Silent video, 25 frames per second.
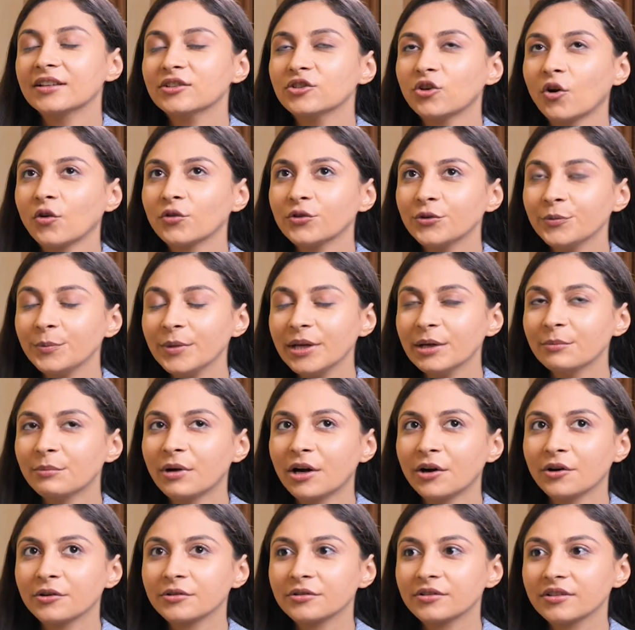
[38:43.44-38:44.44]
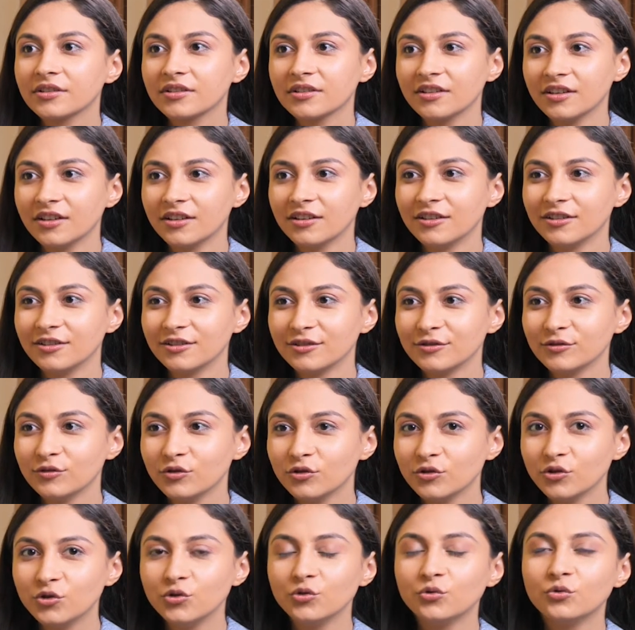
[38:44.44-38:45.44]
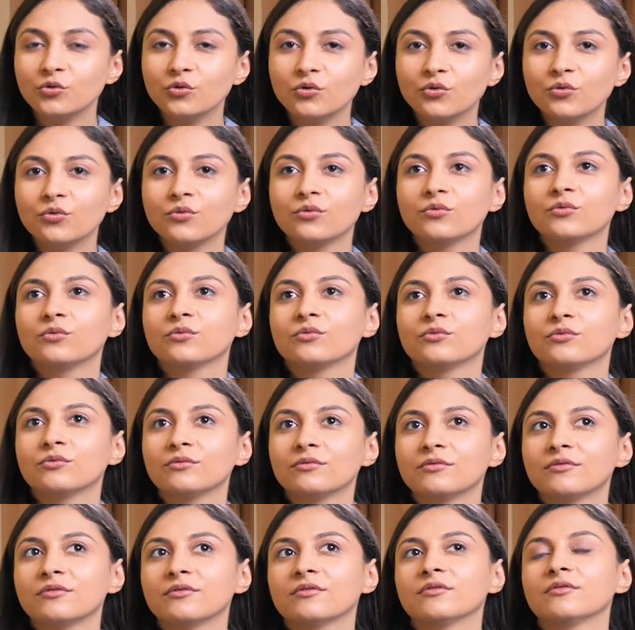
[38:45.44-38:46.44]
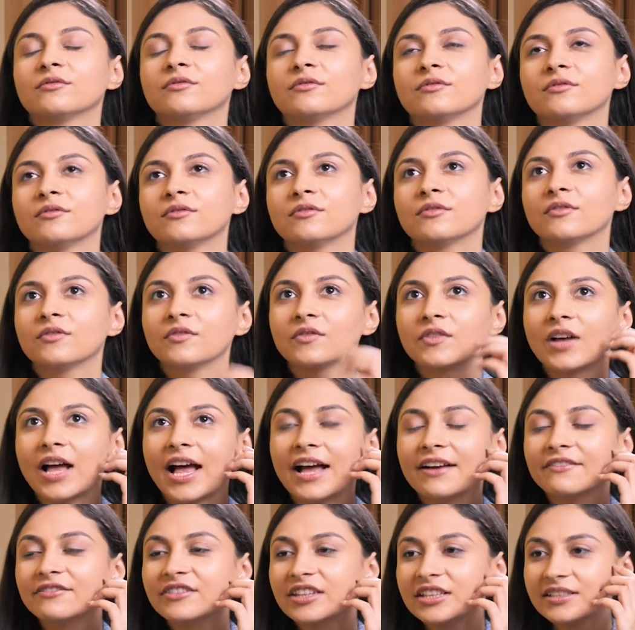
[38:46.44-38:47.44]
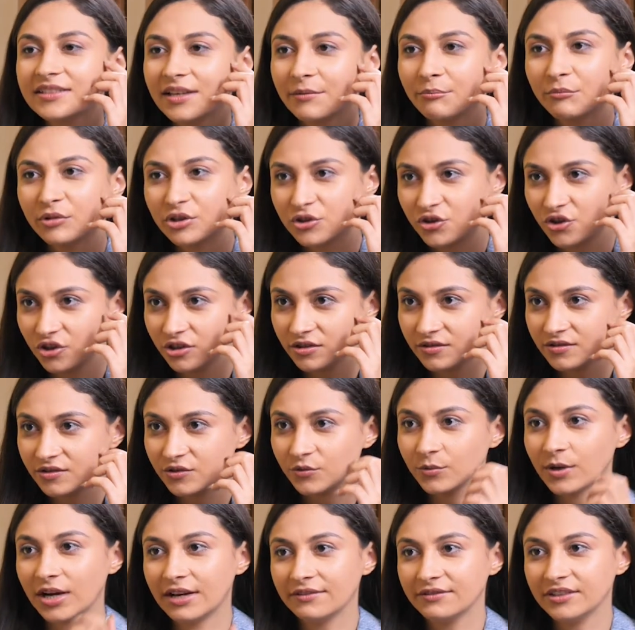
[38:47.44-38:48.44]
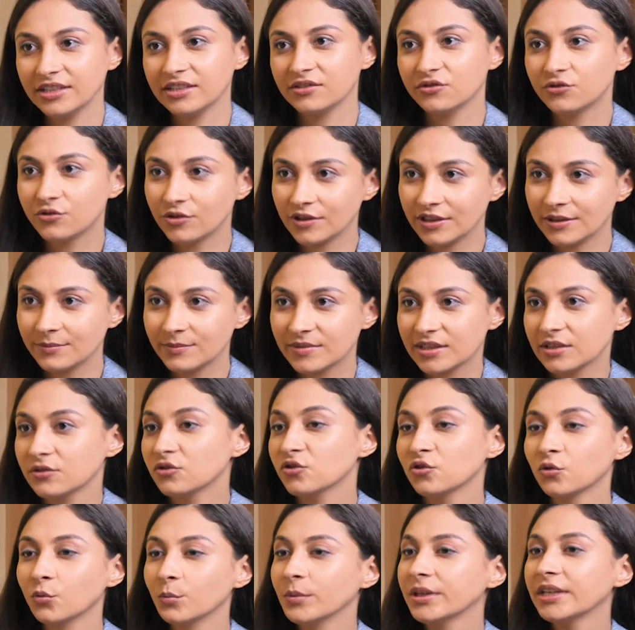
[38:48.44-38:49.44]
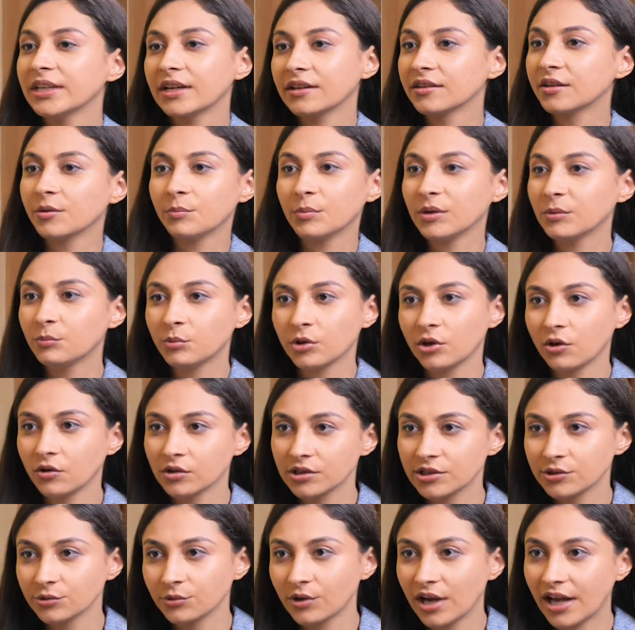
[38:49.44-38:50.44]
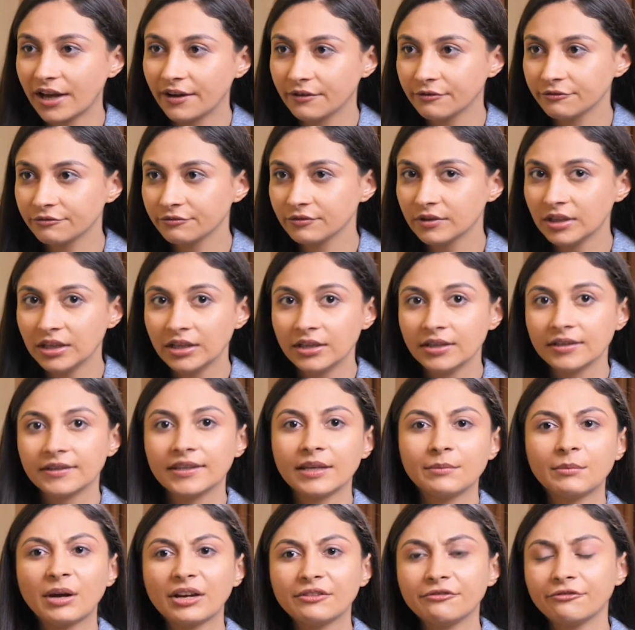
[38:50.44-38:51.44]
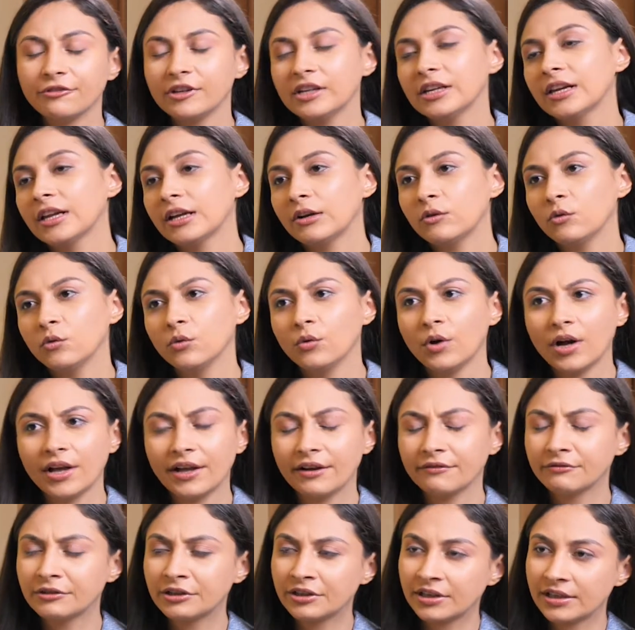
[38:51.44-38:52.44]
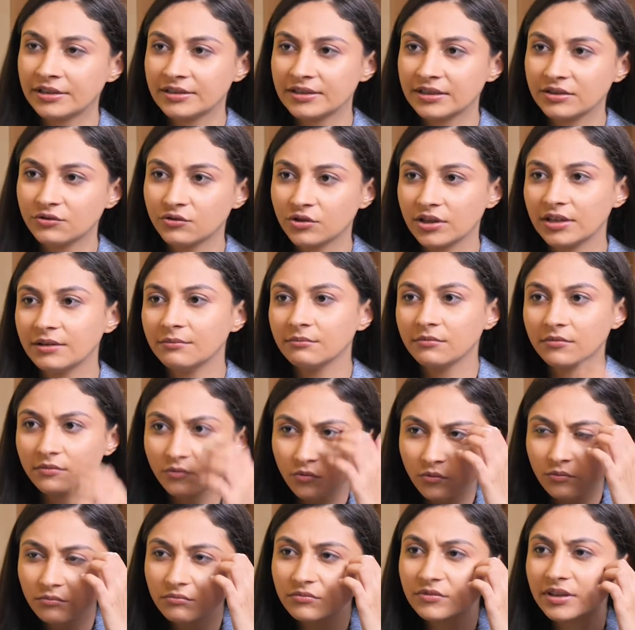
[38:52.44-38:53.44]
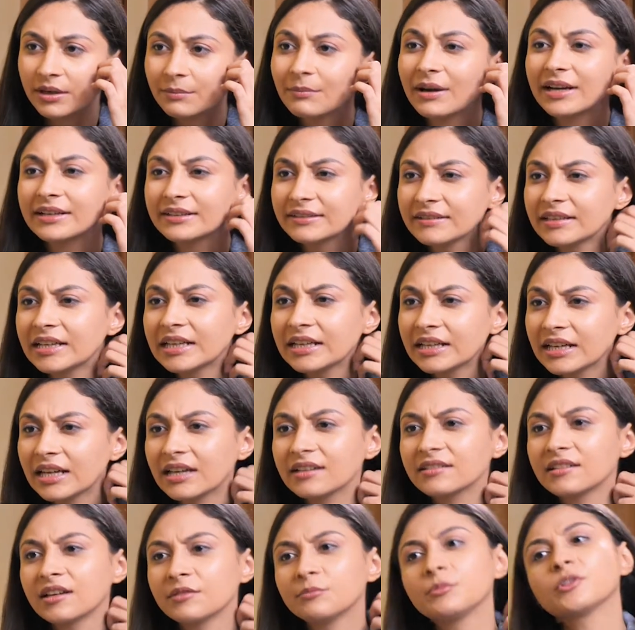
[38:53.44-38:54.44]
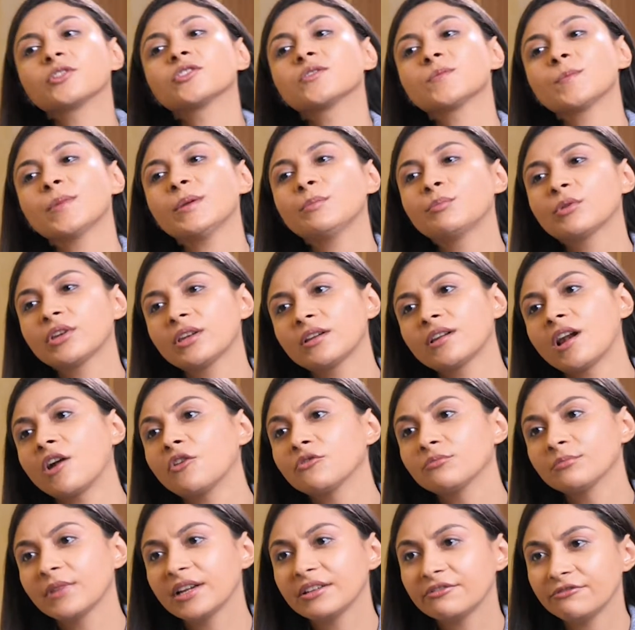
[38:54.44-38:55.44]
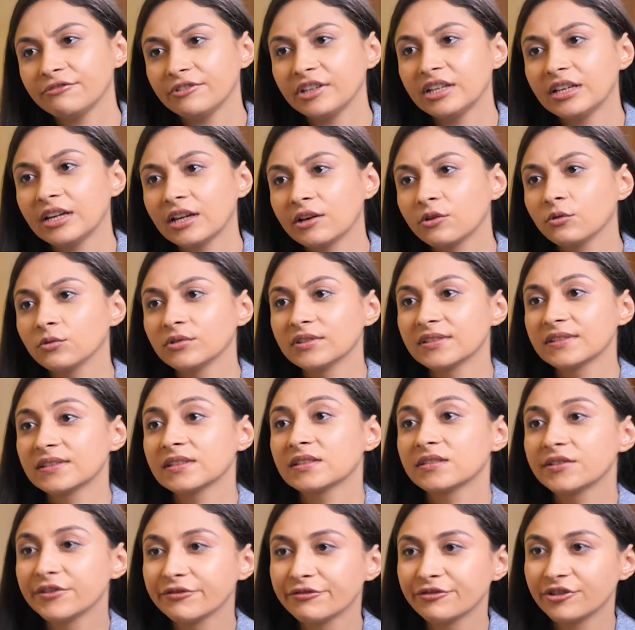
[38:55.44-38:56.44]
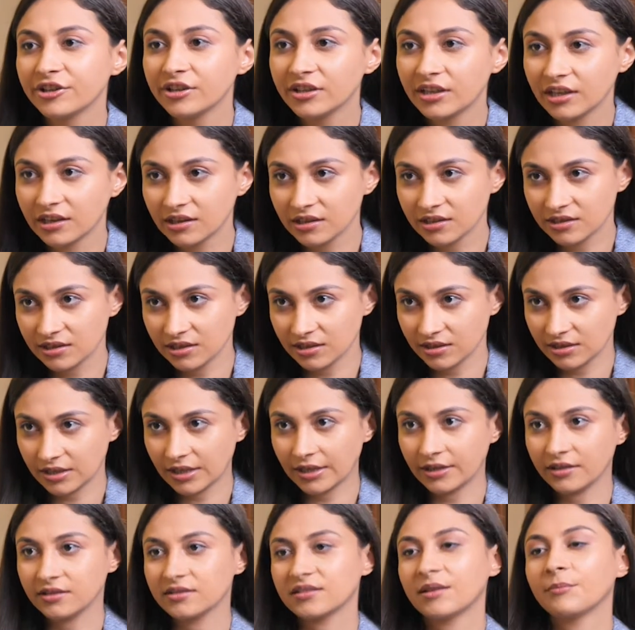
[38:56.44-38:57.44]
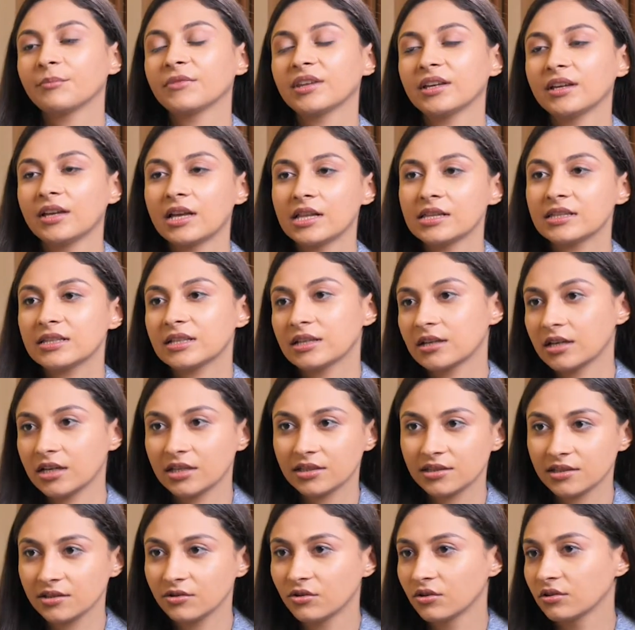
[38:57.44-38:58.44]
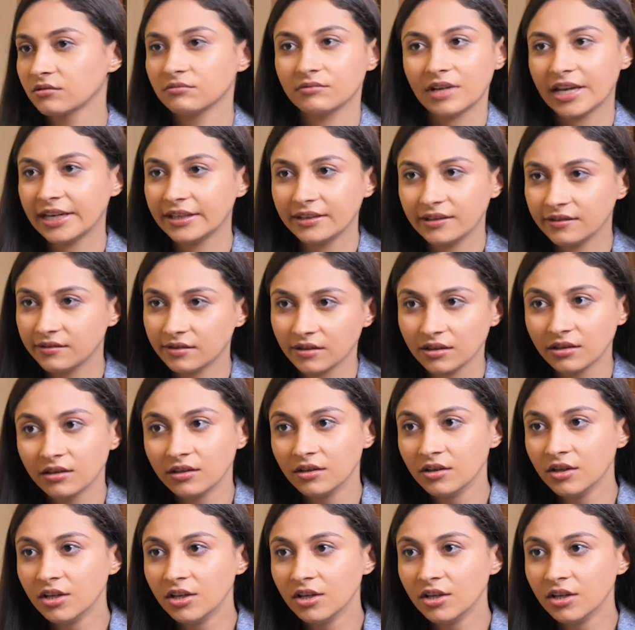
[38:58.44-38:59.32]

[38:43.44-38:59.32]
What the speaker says: Talk to me about you have these ambitions, you have these dreams, and so many other people also have. They might feel like, oh, I have a crazy dream. They might think like that because people around might feel like, oh, this is different and this is like something else crazy or anything.